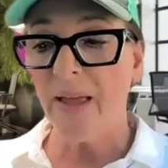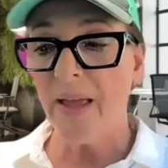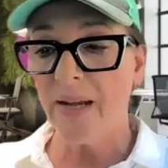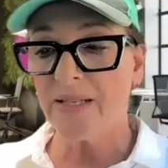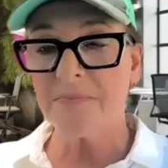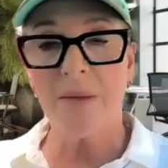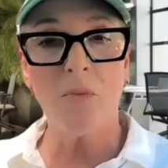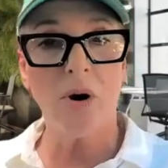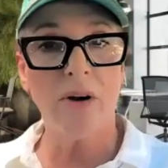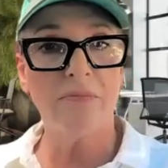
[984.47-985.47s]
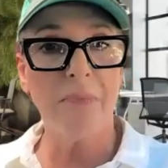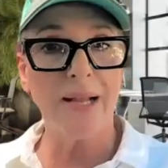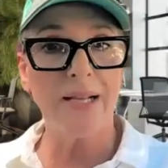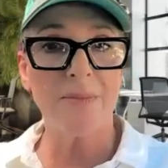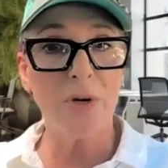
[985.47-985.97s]
And it's a memoir of
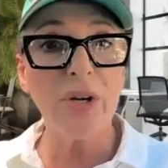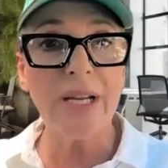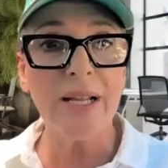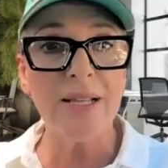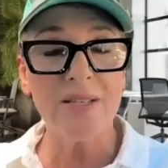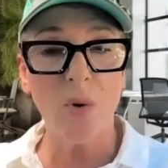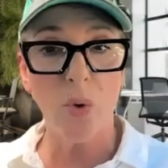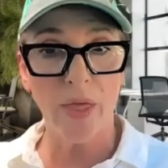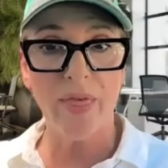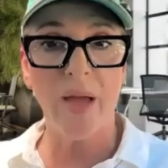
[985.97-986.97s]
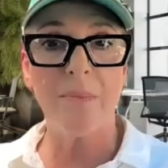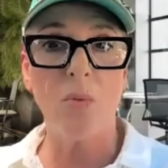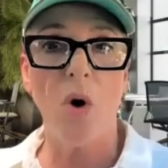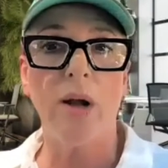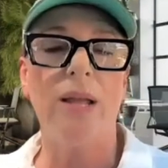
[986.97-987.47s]
my experience with them
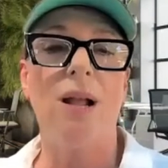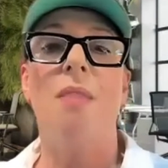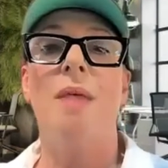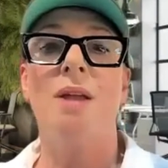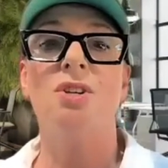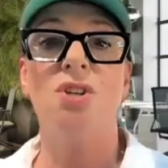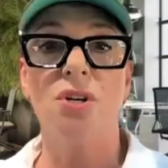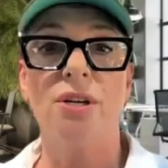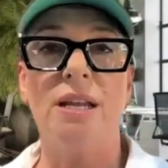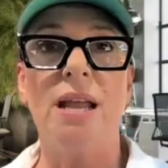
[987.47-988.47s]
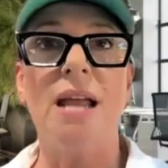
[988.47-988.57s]
and walking on that journey.